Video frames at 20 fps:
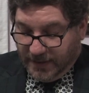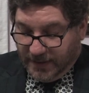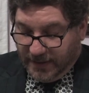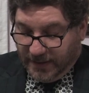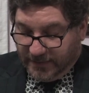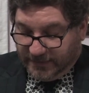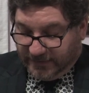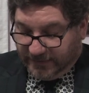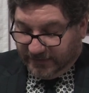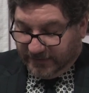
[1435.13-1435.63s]

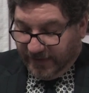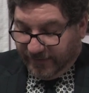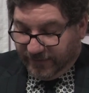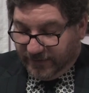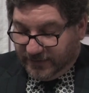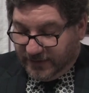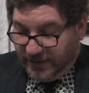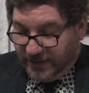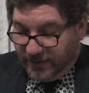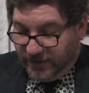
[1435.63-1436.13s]
It's a
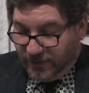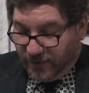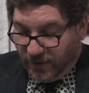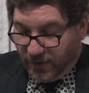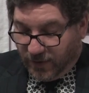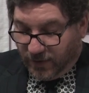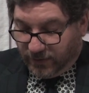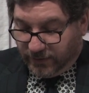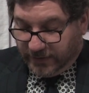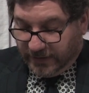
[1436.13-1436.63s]

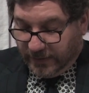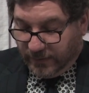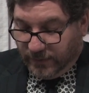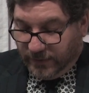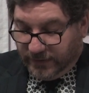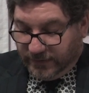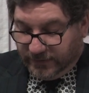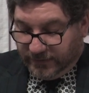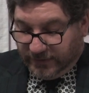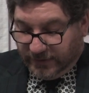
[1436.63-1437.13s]
17-year-old. It
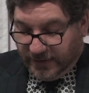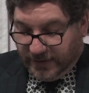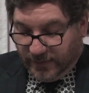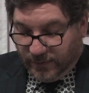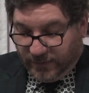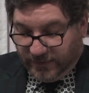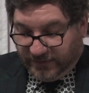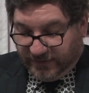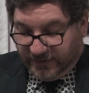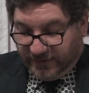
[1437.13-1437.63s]
was
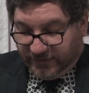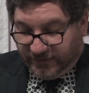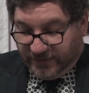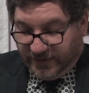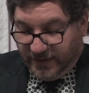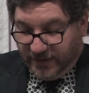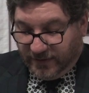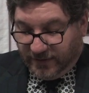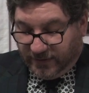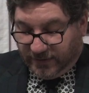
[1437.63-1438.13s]

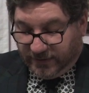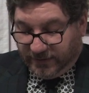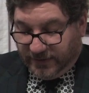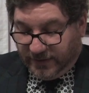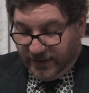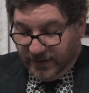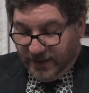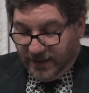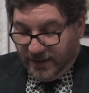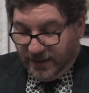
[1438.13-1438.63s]
distilled
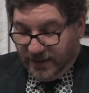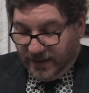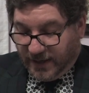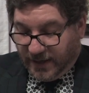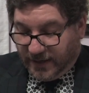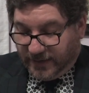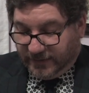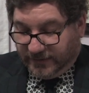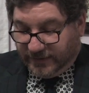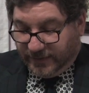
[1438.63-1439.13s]

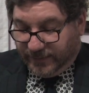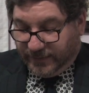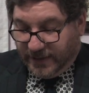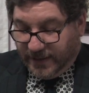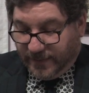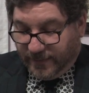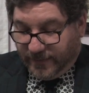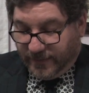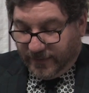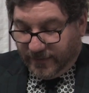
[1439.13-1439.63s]
on
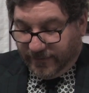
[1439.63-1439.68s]
September